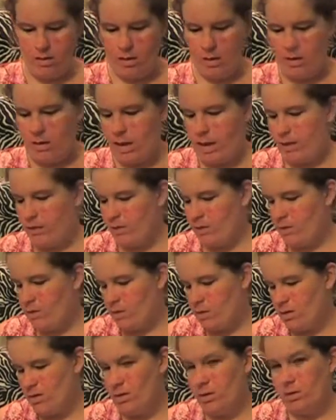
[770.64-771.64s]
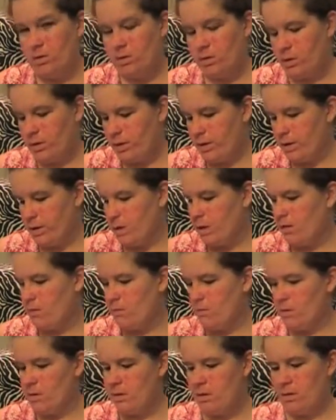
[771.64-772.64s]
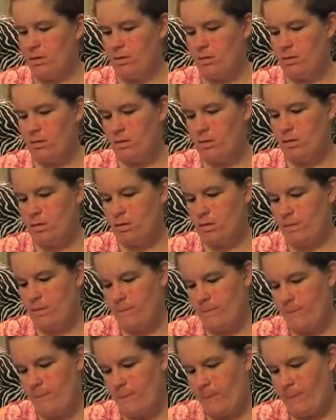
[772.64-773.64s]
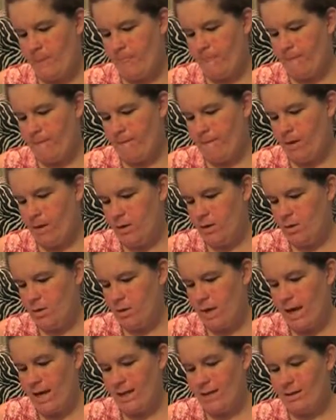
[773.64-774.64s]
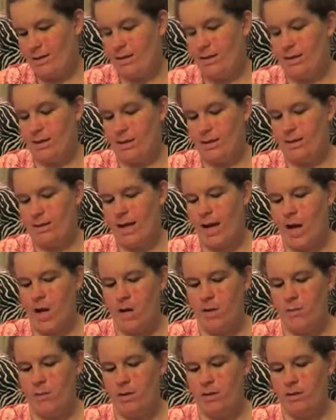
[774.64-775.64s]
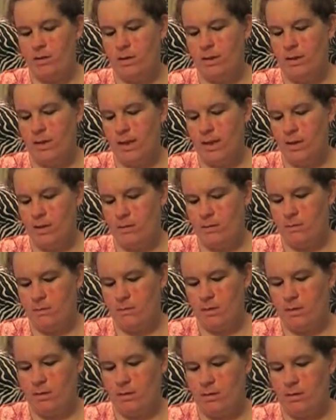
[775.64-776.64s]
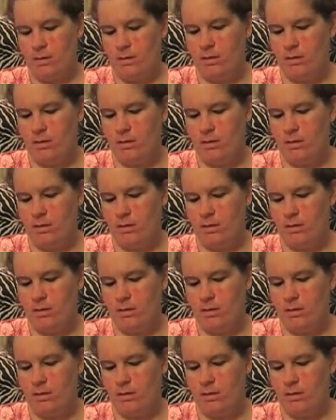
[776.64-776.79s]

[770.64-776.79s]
a lot of these are all older stamps. These are 8 cent airmail stamps.